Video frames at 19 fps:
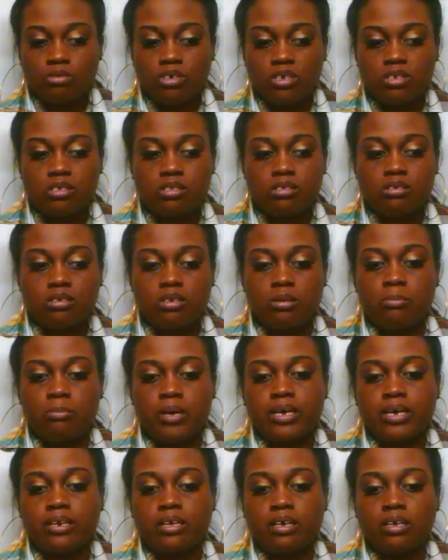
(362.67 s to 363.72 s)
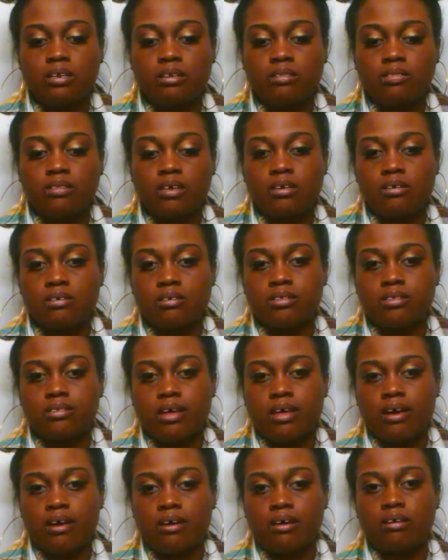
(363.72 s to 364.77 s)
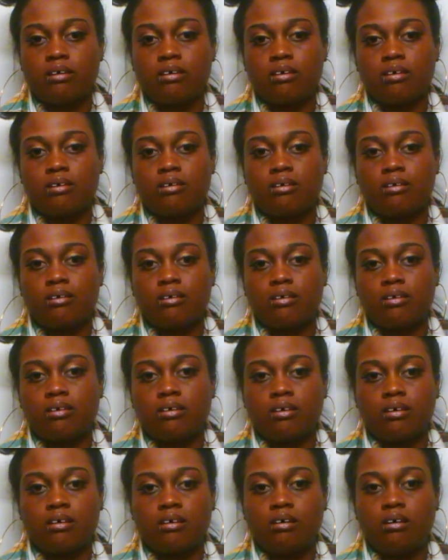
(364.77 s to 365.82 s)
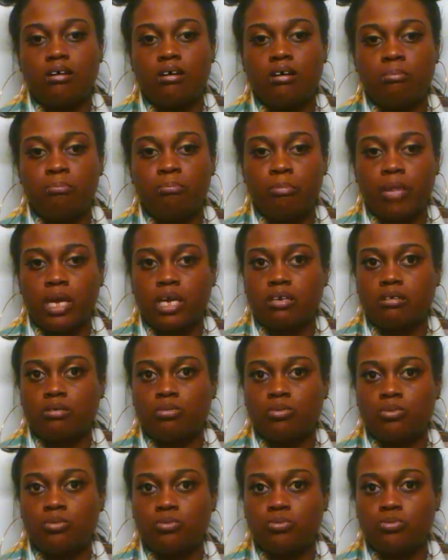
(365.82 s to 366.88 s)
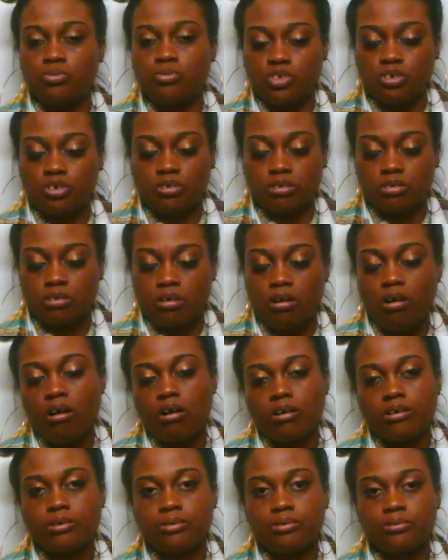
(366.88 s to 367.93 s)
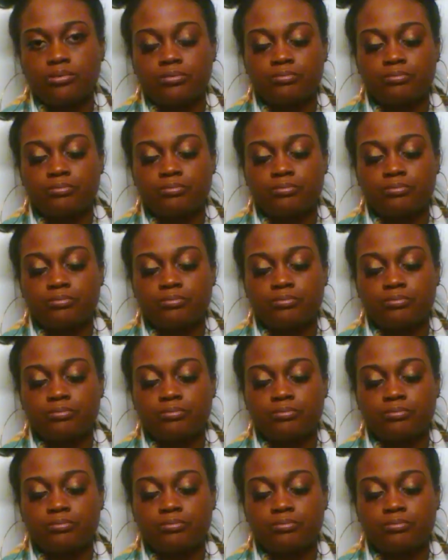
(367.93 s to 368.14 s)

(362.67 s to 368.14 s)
Just demeaning things that a mate shouldn't call you.